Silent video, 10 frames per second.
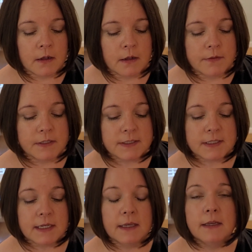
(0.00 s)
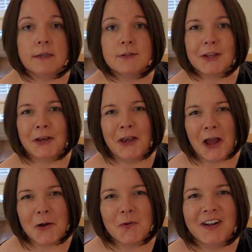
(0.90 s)
This is
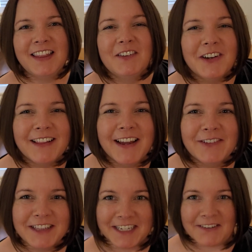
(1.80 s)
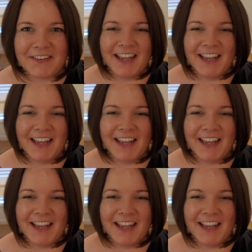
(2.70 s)
not one that will ever leave.